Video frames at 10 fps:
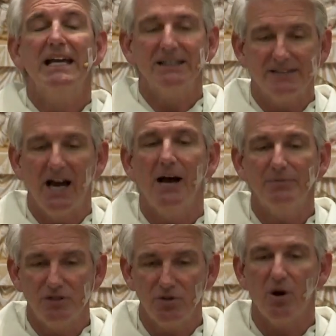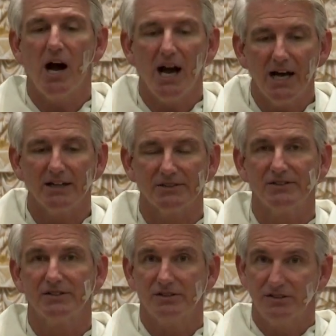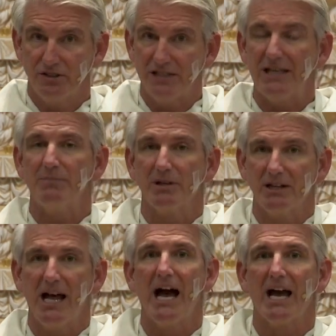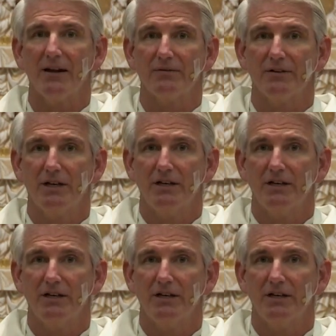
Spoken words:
it's up to us to keep it alive,